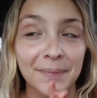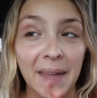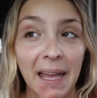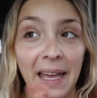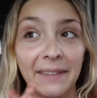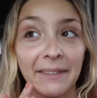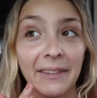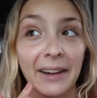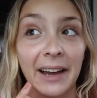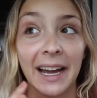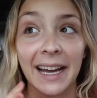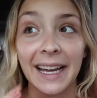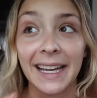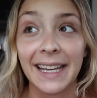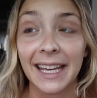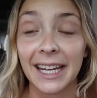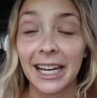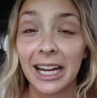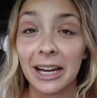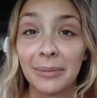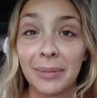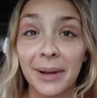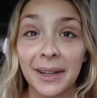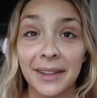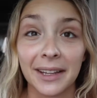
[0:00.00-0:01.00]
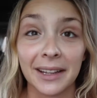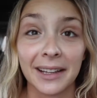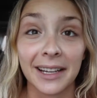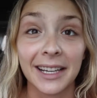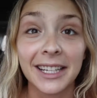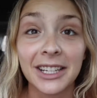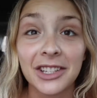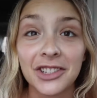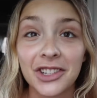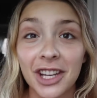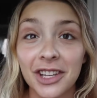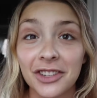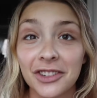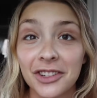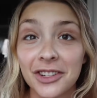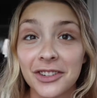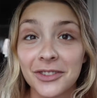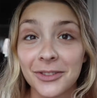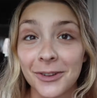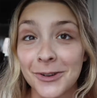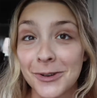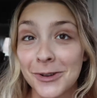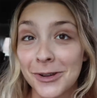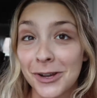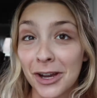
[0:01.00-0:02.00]
if I get up and the lighting
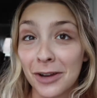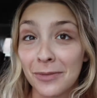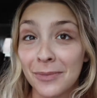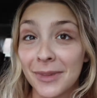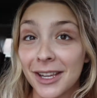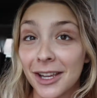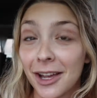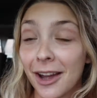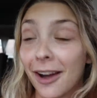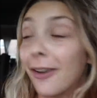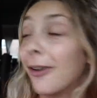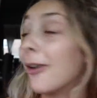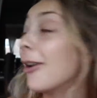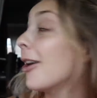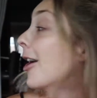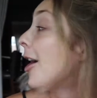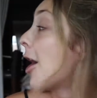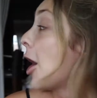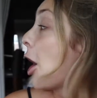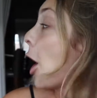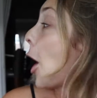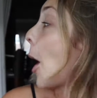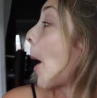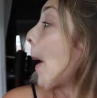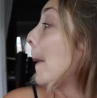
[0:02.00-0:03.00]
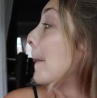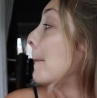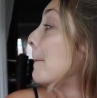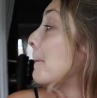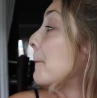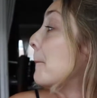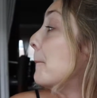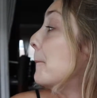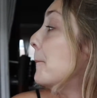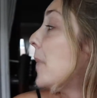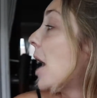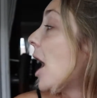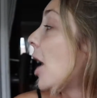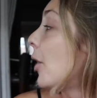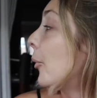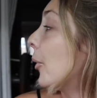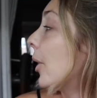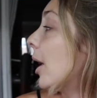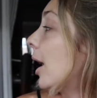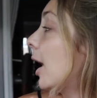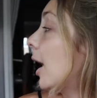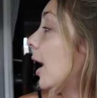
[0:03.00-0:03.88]
changes or you hear me yell, Moo!